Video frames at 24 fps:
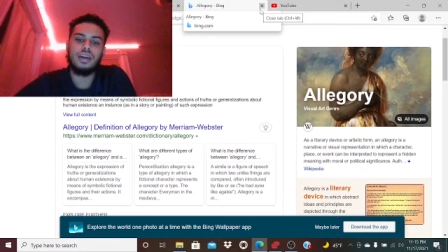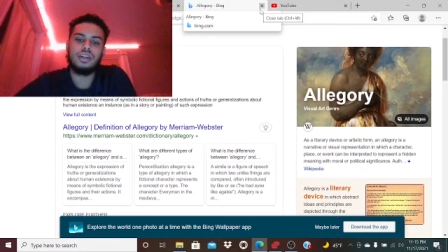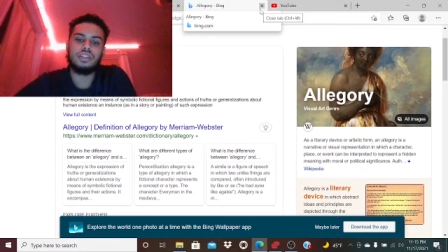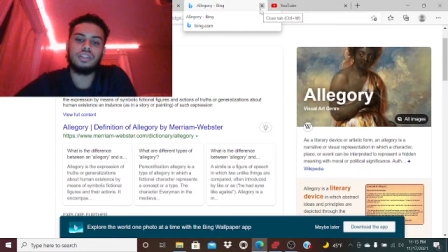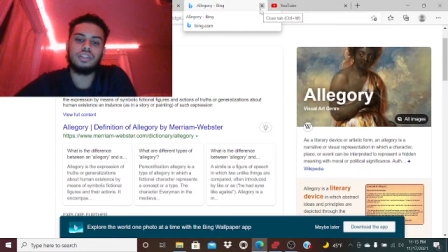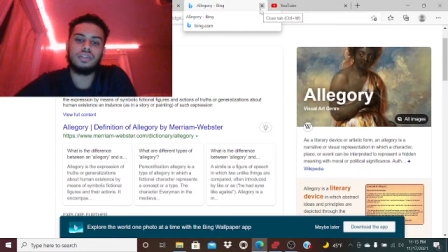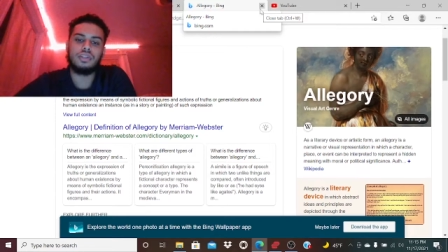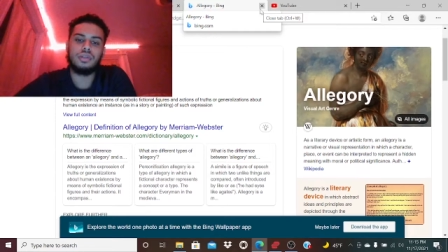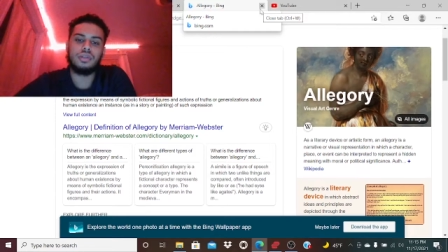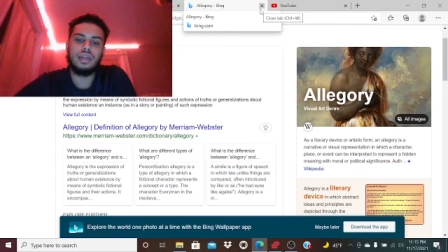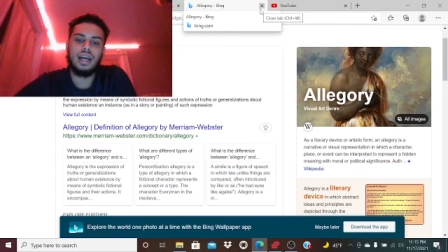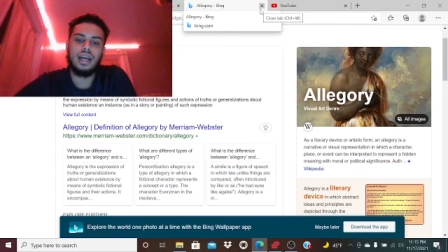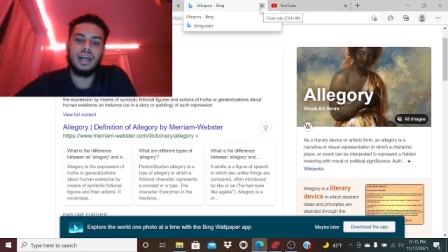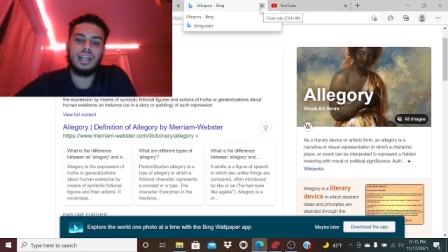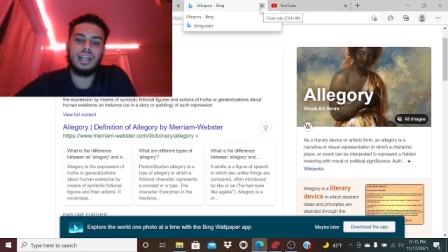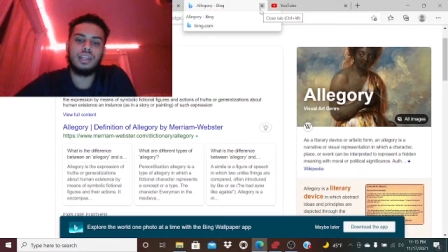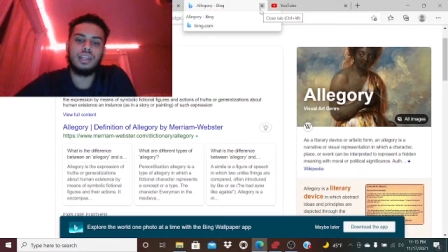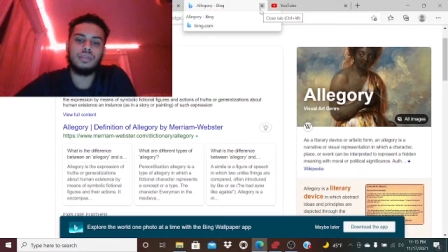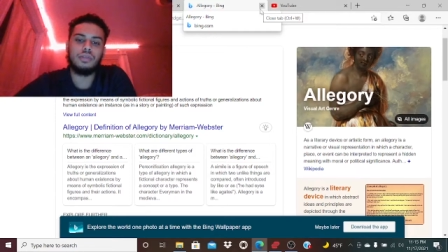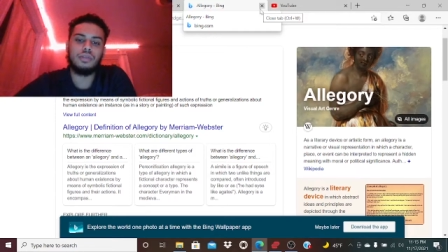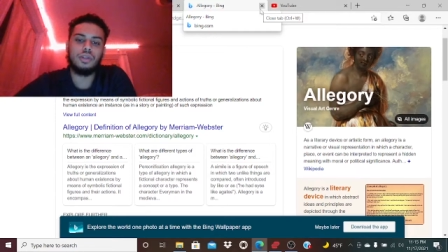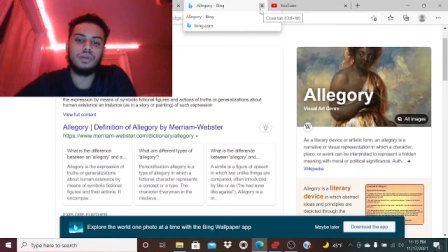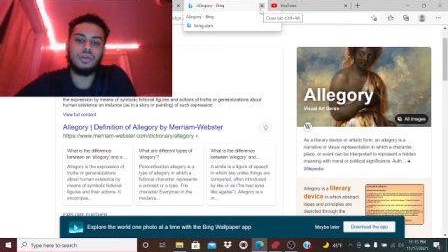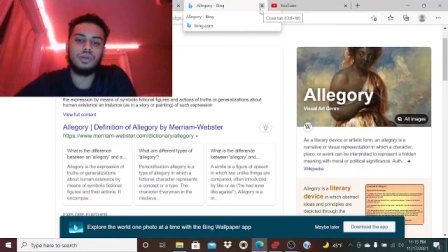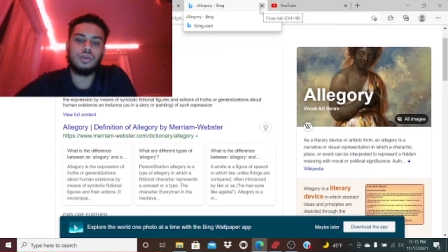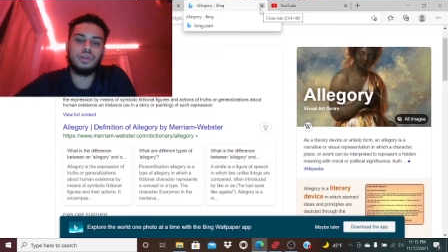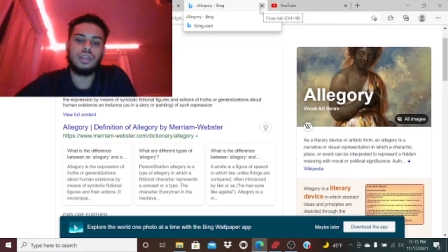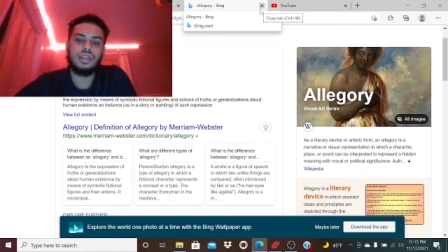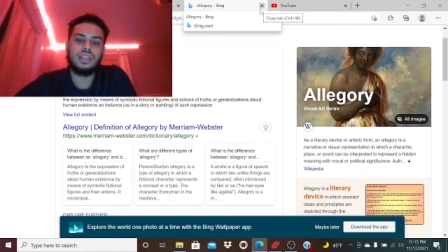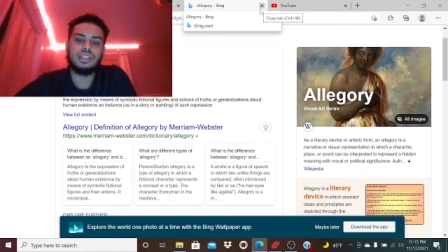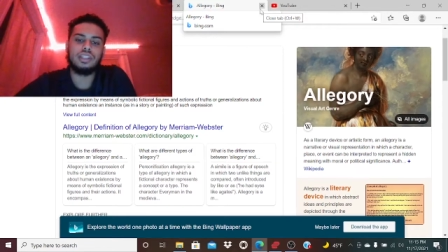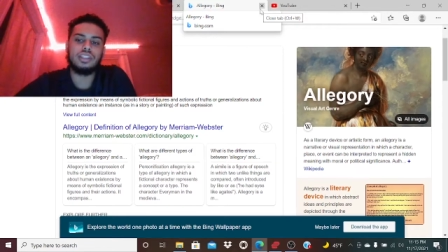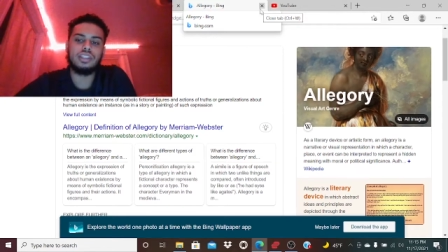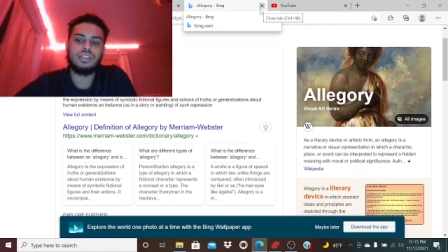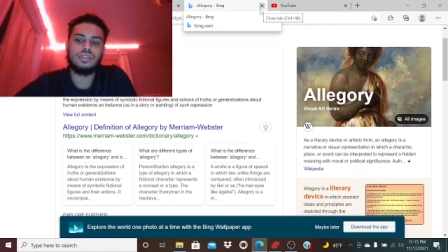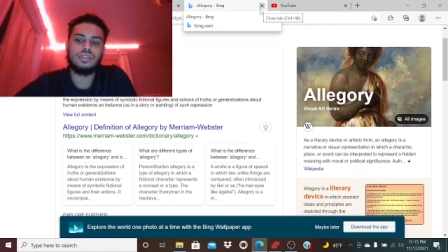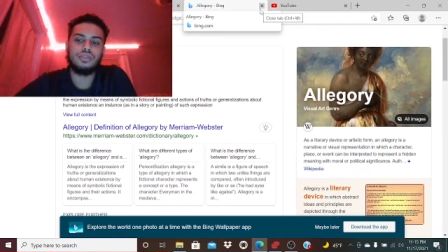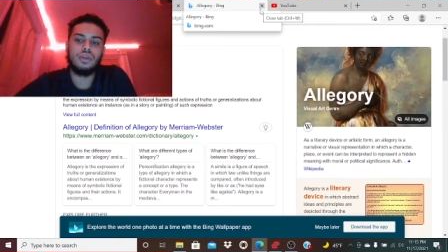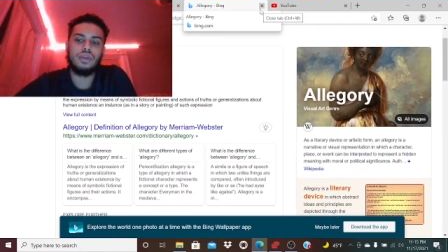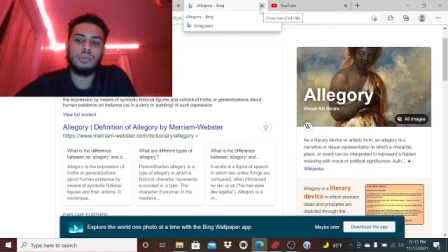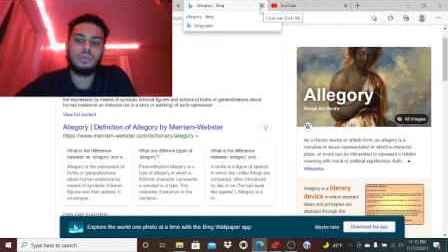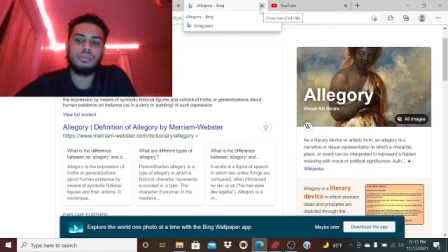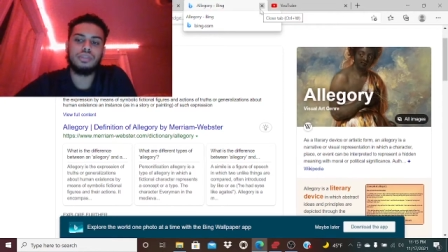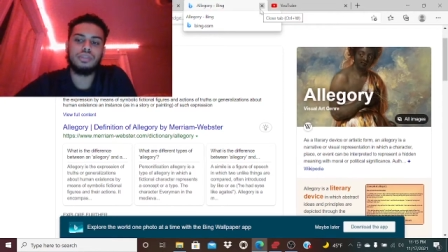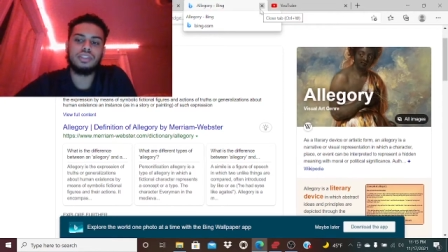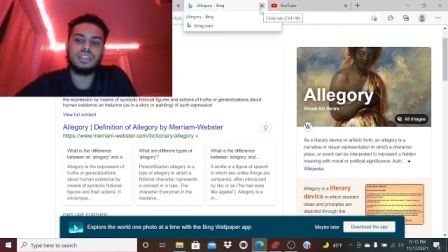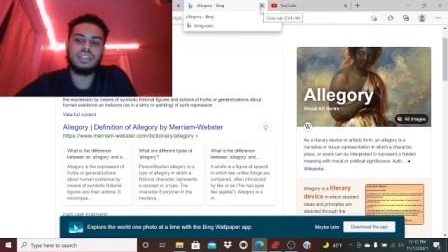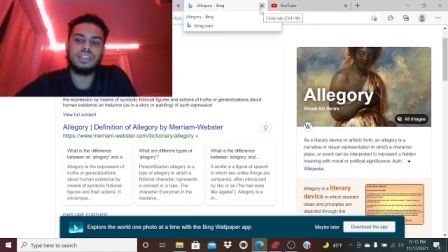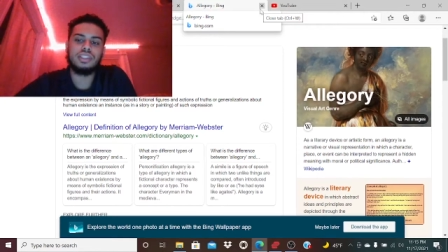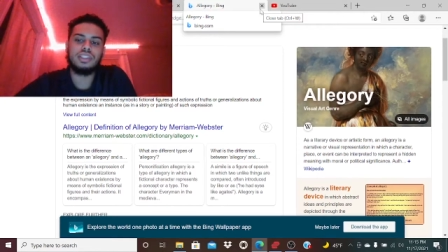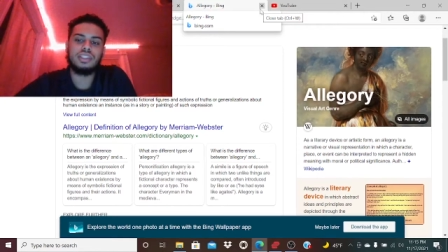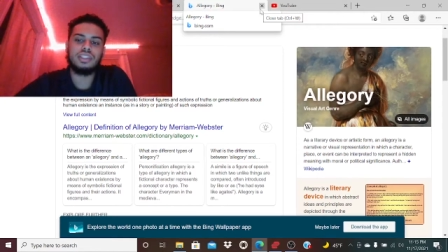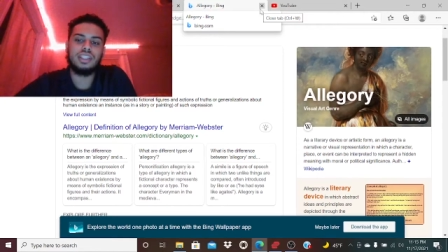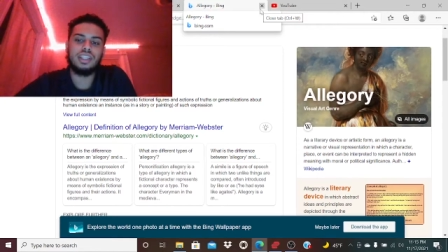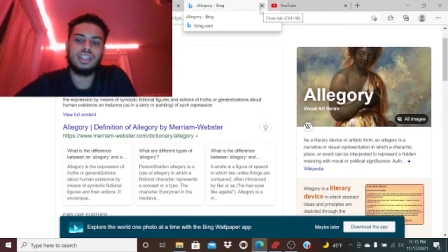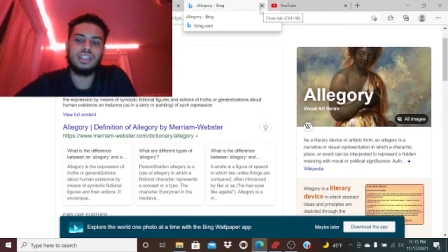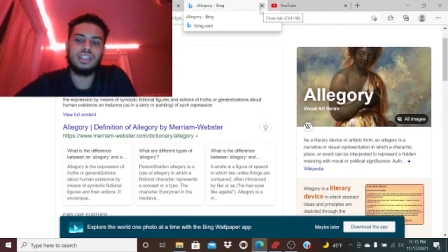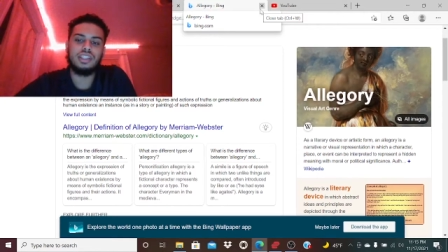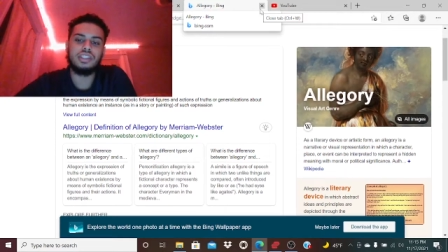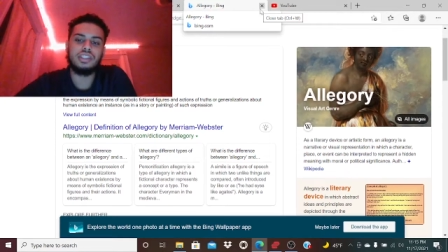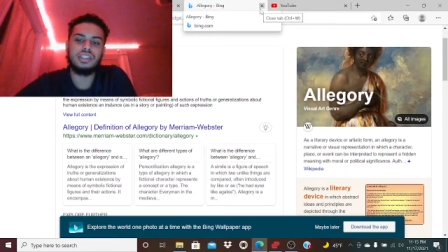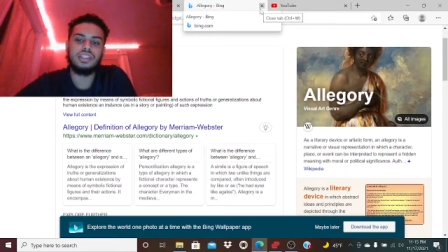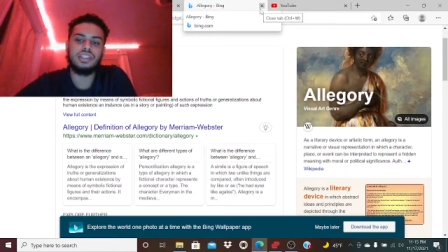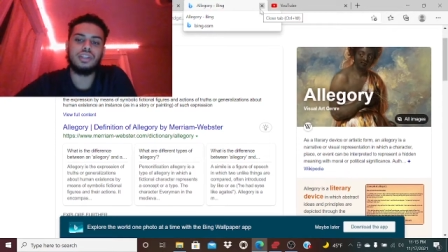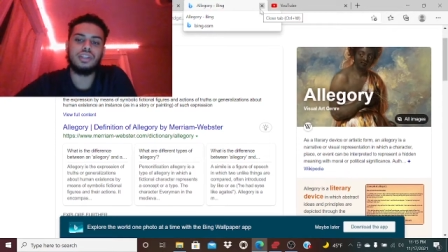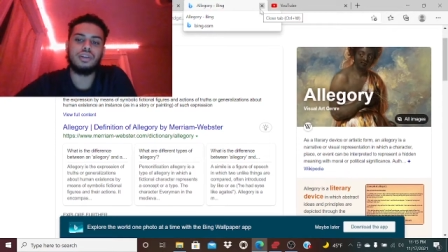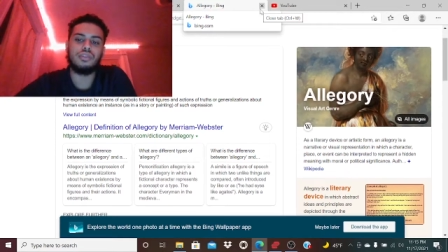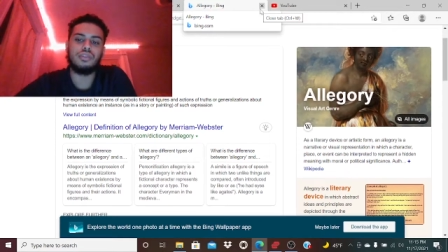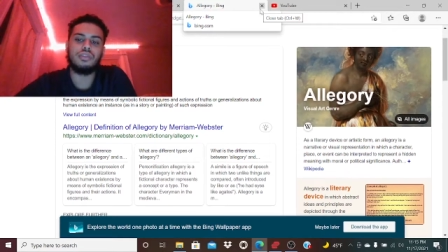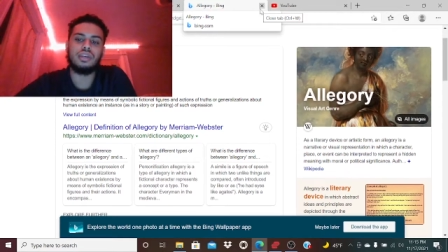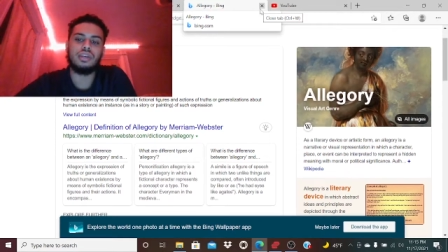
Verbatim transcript: So, an allegory is a representation of